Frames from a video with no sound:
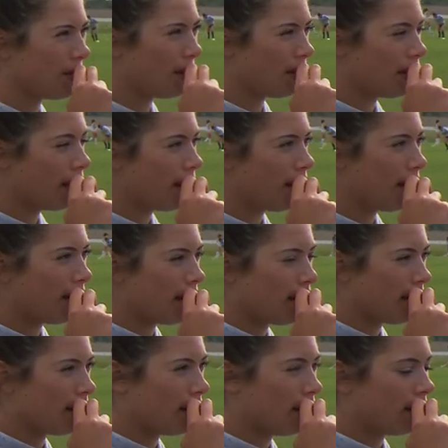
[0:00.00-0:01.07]

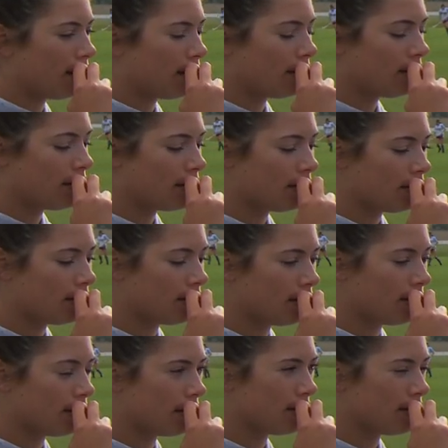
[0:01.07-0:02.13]

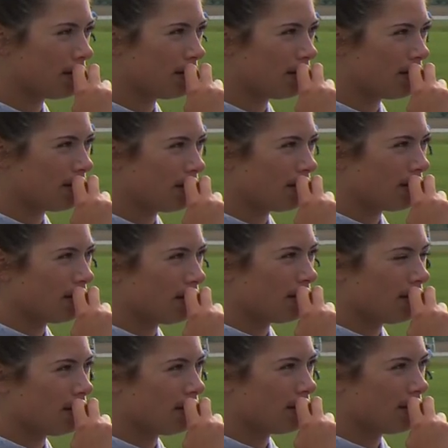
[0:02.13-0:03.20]

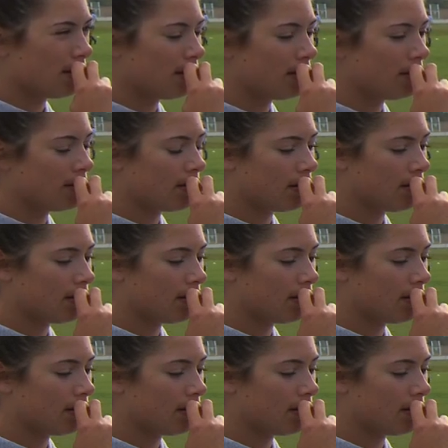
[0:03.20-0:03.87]
The person shown says nothing.